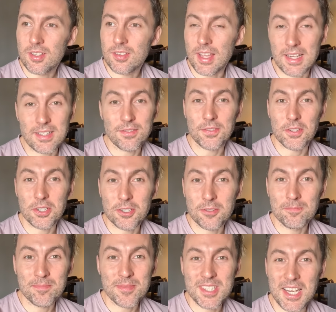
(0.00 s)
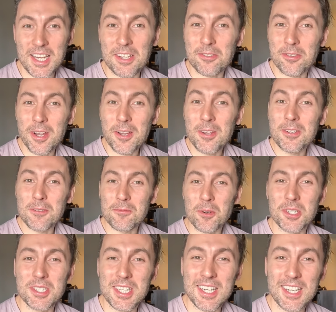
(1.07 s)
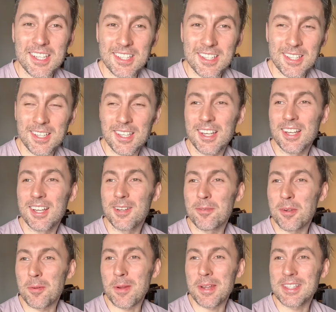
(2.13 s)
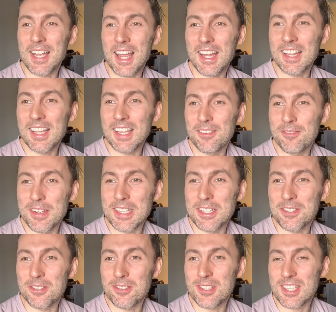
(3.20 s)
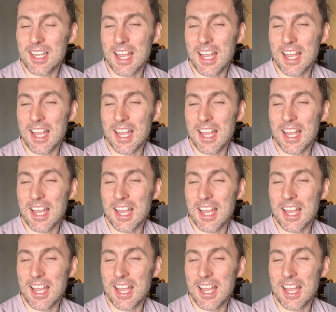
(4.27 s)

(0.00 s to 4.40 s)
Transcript: thanks for sticking around and watching uh, one of my Thailand videos.